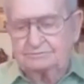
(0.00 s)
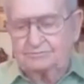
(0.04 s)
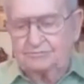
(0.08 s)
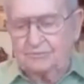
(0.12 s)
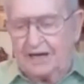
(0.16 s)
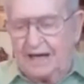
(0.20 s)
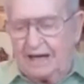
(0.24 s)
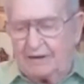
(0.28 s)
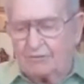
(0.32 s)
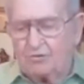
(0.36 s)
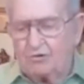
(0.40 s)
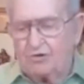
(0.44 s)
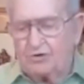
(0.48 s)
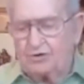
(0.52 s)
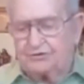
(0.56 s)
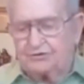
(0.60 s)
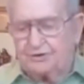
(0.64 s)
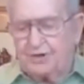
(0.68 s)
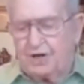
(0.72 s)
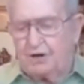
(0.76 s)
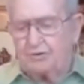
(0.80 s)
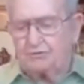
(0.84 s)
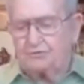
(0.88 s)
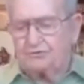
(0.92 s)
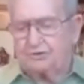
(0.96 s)
But I want
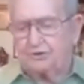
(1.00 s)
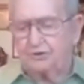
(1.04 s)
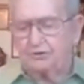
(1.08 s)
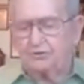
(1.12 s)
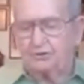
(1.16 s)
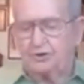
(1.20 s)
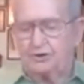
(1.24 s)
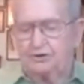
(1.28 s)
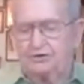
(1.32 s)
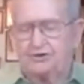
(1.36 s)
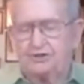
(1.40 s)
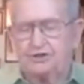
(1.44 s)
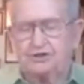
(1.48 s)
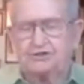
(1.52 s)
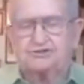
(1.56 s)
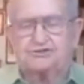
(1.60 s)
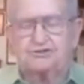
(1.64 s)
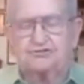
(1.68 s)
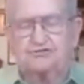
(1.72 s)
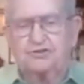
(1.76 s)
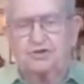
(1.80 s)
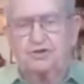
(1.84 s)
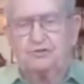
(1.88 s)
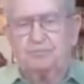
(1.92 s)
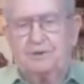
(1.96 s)
to talk to you just
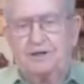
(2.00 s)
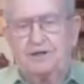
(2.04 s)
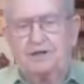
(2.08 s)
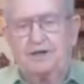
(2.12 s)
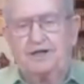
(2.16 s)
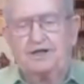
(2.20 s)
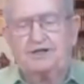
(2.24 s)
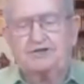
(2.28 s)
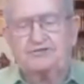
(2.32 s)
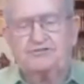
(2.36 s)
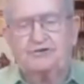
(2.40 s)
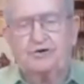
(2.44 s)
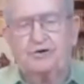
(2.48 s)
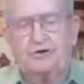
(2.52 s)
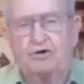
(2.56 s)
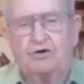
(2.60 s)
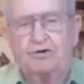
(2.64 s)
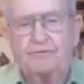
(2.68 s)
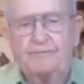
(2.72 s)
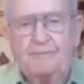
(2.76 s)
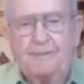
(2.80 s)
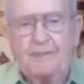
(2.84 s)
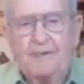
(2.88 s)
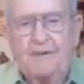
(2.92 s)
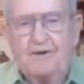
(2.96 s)
a few minutes
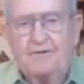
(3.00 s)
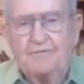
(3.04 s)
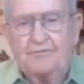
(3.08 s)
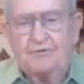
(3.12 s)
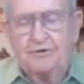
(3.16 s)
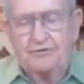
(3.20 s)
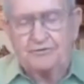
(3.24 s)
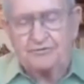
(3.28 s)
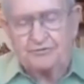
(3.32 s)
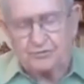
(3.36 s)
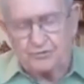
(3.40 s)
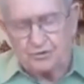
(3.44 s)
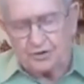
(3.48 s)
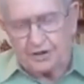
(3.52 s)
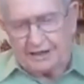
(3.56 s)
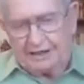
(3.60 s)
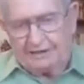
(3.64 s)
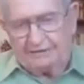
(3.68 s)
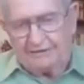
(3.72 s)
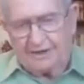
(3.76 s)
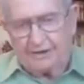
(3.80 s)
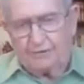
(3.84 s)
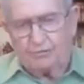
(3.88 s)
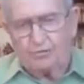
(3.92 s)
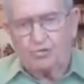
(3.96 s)
for the
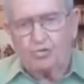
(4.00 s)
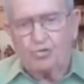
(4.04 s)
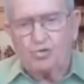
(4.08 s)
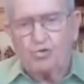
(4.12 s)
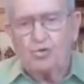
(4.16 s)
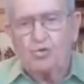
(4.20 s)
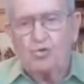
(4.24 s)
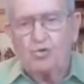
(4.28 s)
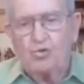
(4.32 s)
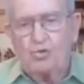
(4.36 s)
three that